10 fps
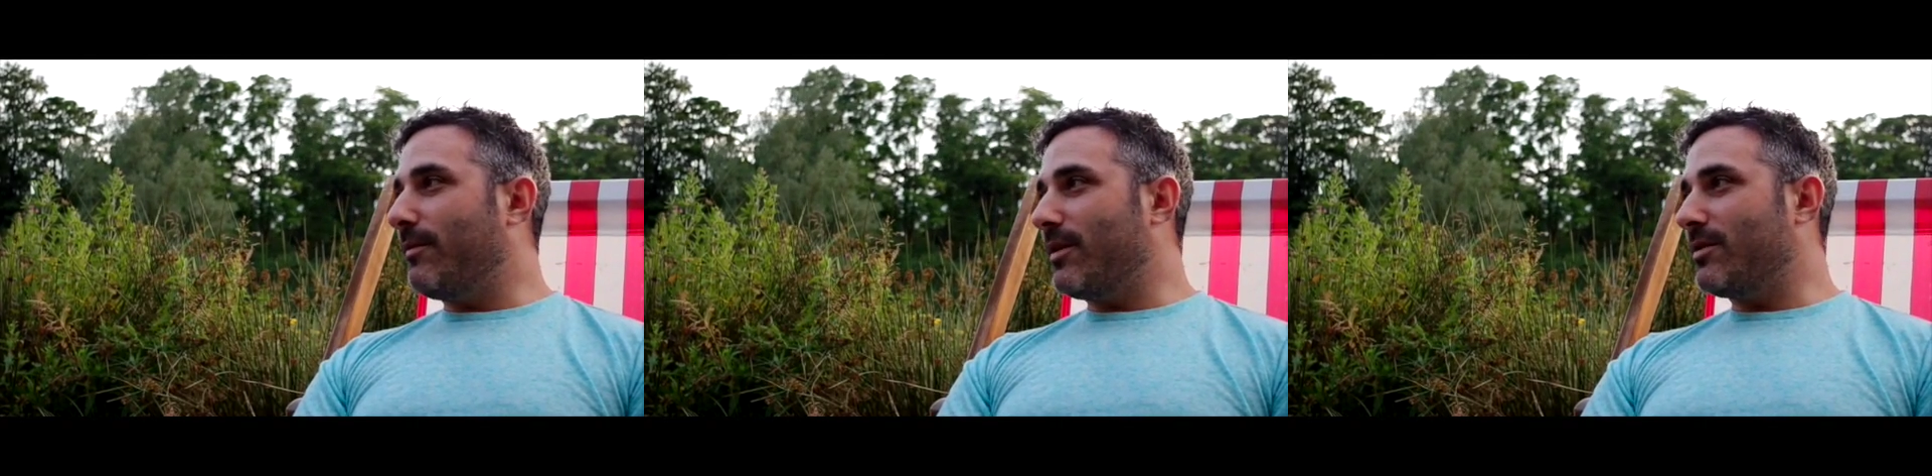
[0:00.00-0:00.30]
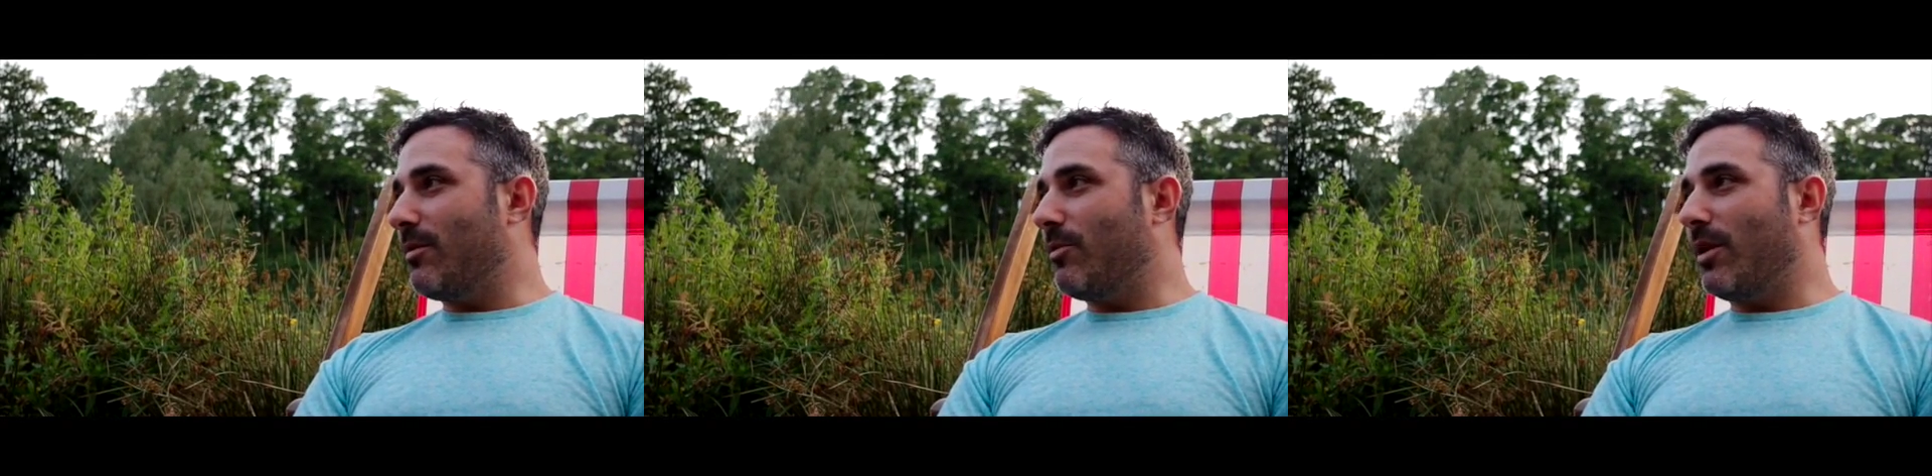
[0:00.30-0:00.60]
I
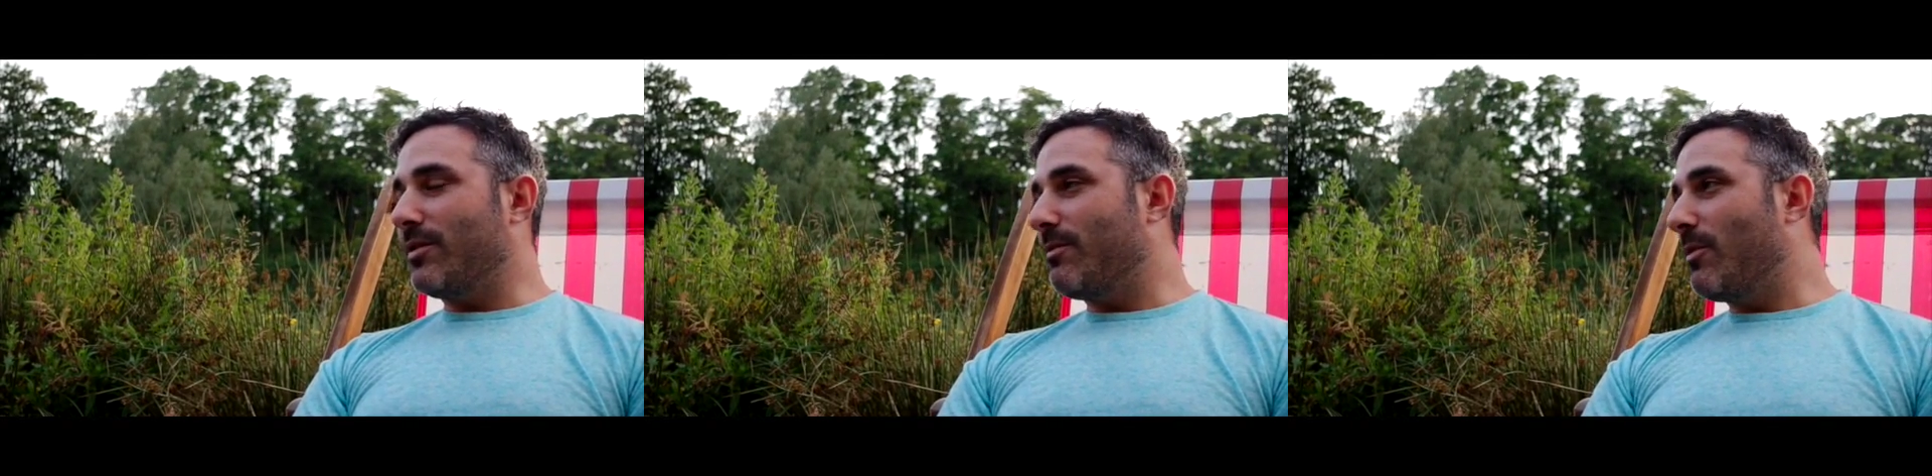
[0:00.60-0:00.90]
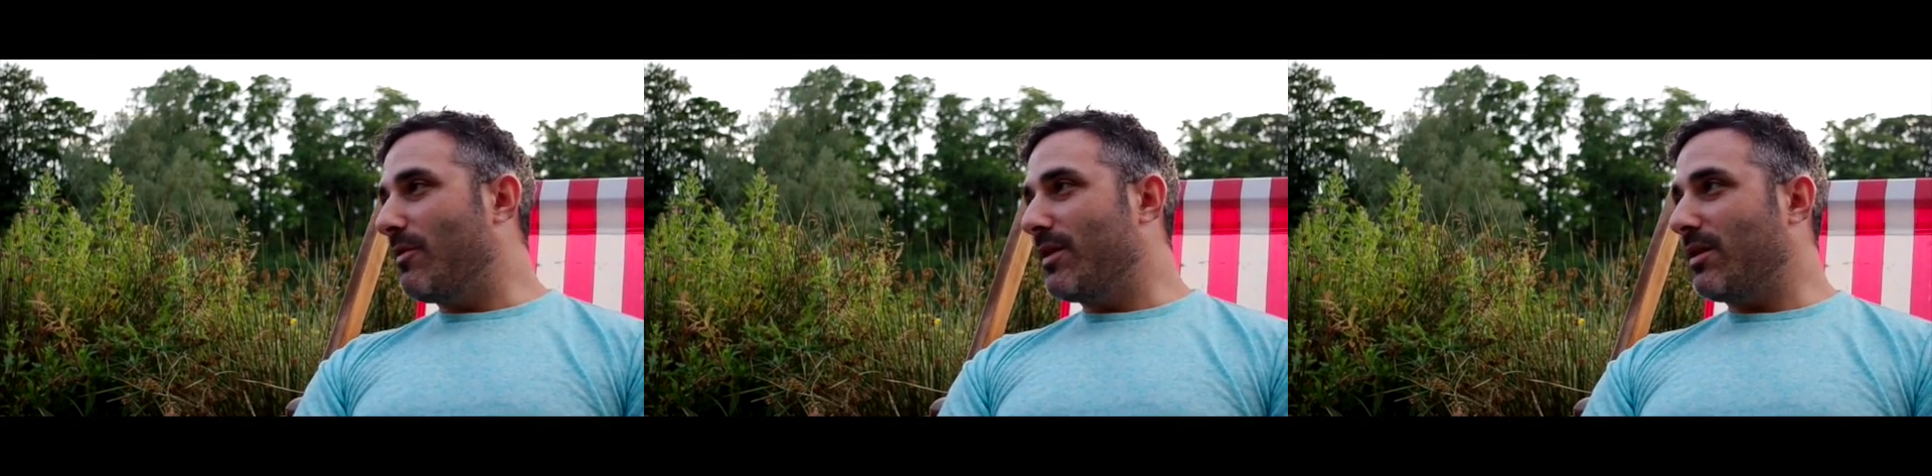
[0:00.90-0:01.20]
sample loads of
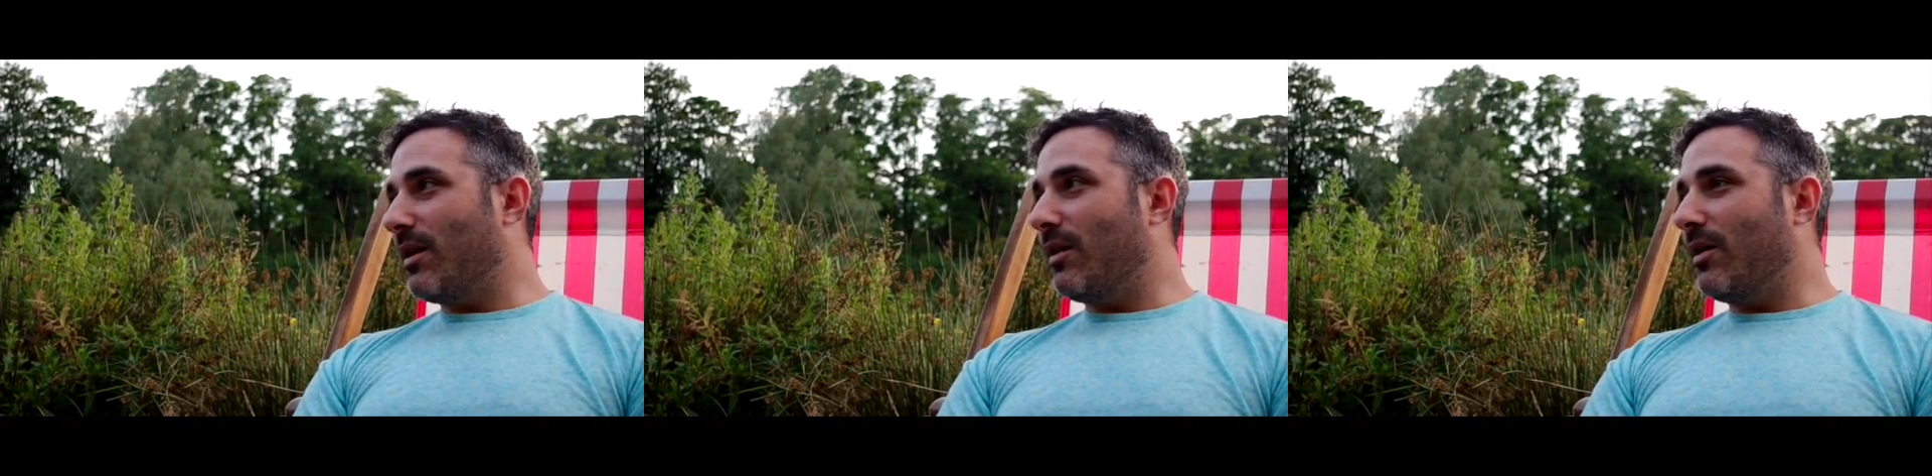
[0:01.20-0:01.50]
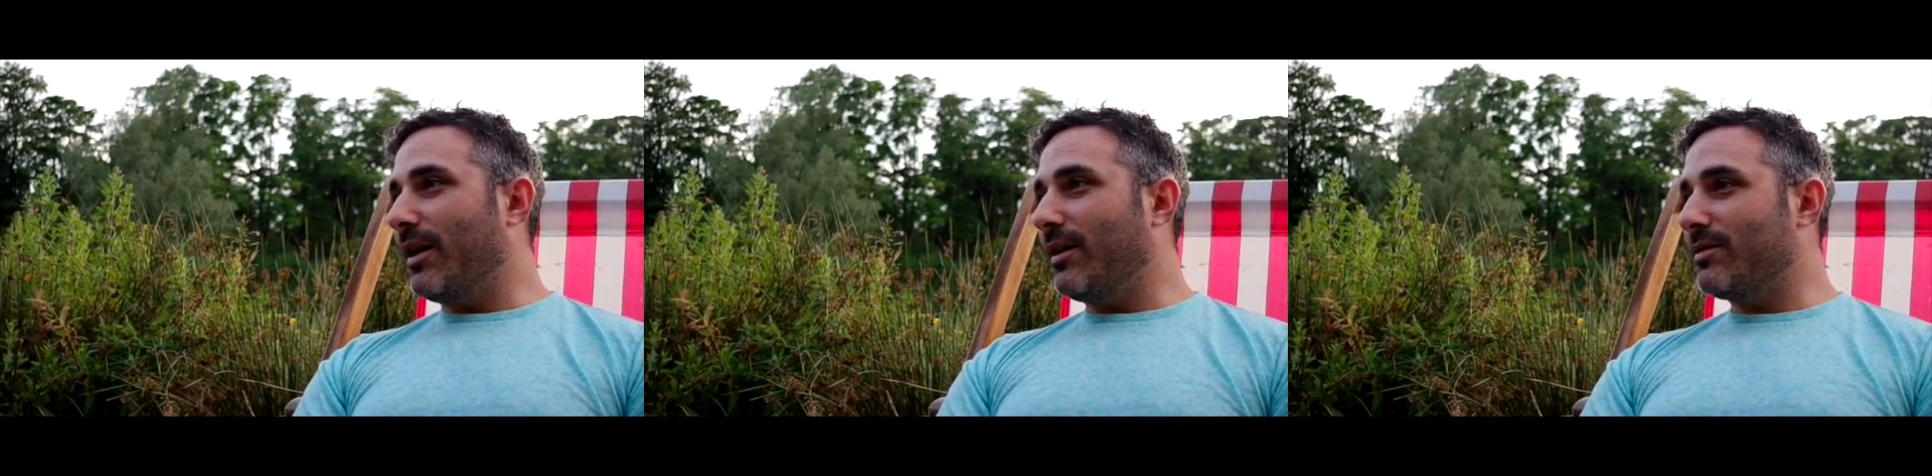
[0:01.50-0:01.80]
movies that I
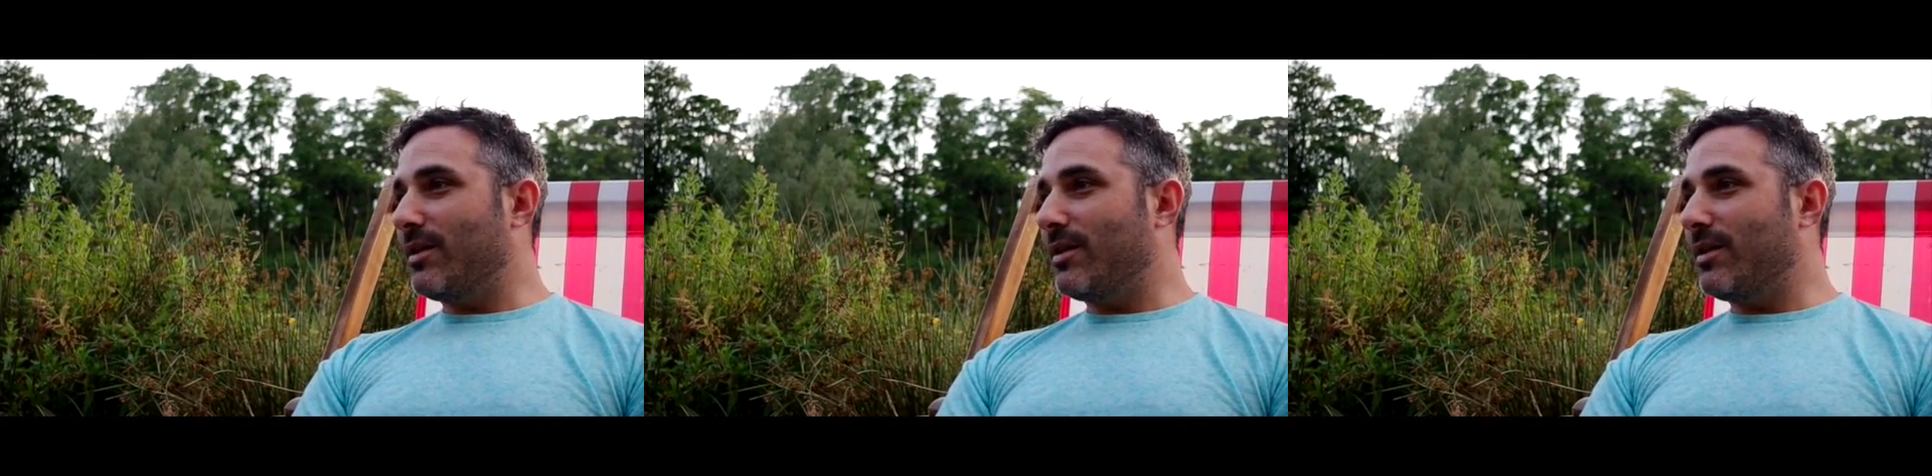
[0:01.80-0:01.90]
like.